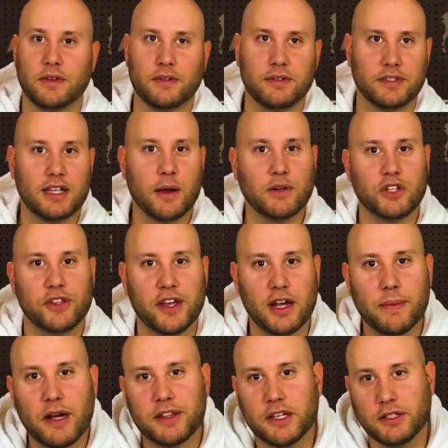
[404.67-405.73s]
Say what you think
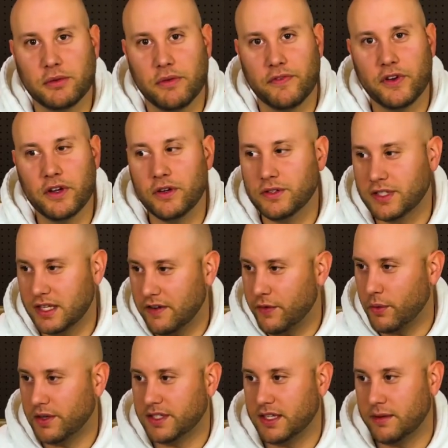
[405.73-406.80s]
about these reviews. See if you
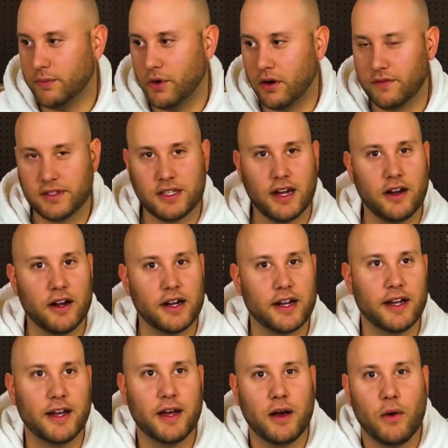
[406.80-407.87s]
want to see more of Sarek.
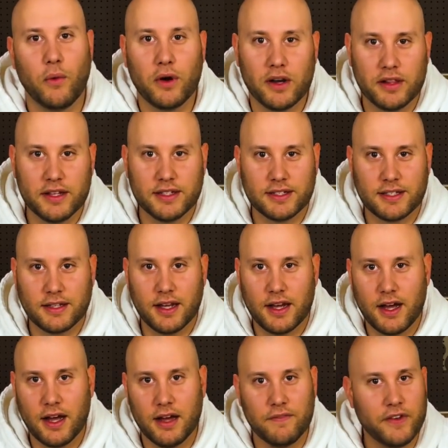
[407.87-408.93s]
One of these
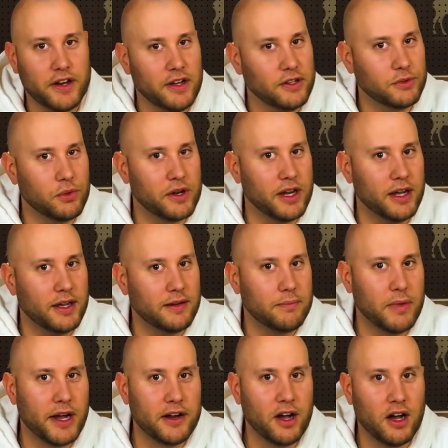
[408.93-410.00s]
videos will get
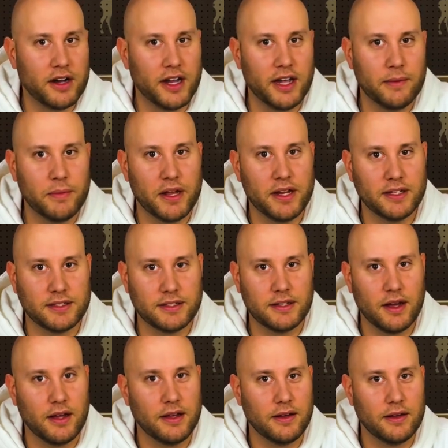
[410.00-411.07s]
my dog in, but he's
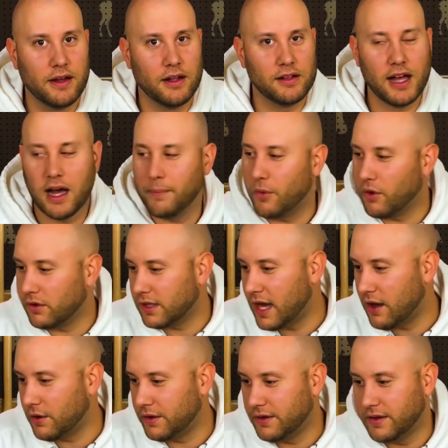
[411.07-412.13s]
a lot more
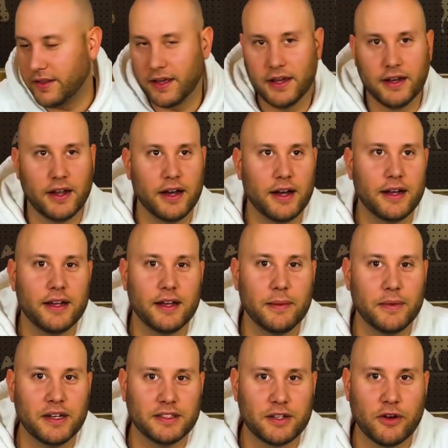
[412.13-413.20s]
loud than him,
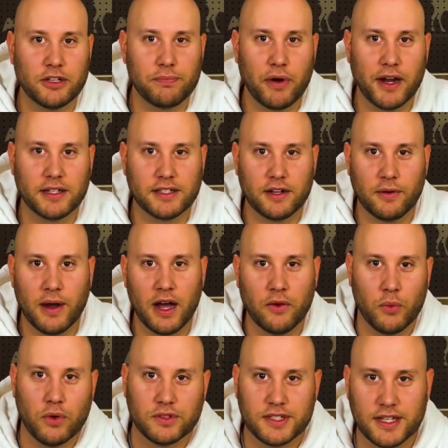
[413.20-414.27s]
and he's always prancing around,
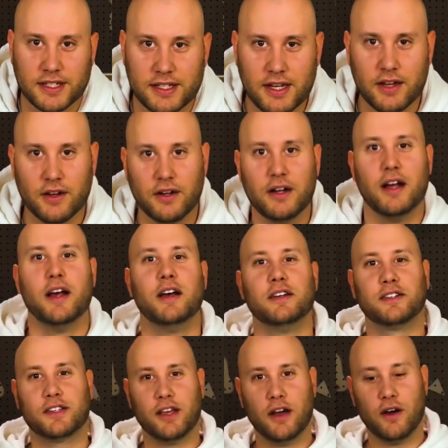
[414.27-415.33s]
won't sit still.
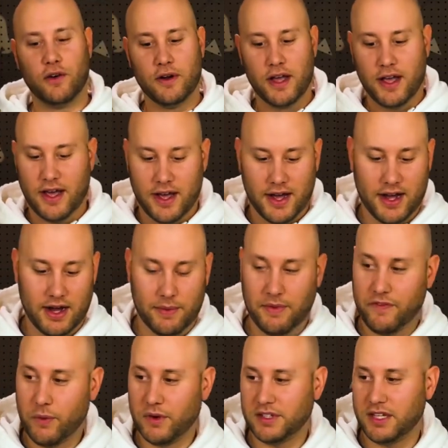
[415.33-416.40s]
So if
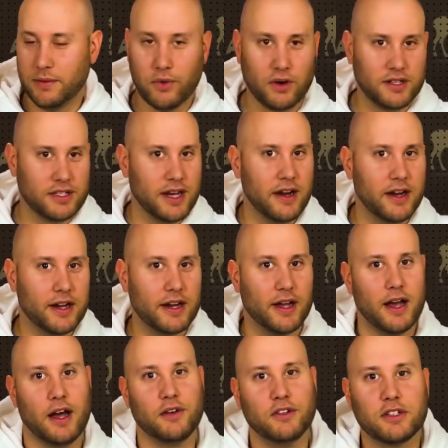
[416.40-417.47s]
you want to see more Sarek,
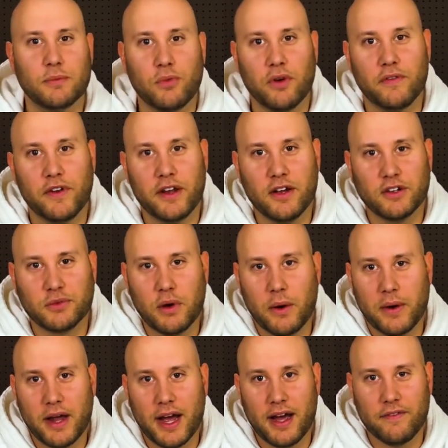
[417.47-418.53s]
I'll do some more videos while
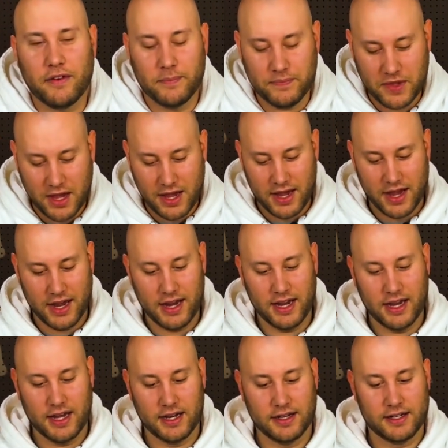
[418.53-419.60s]
we have him,
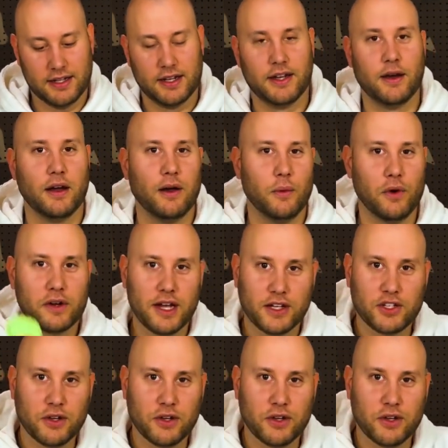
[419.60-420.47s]
and we'll catch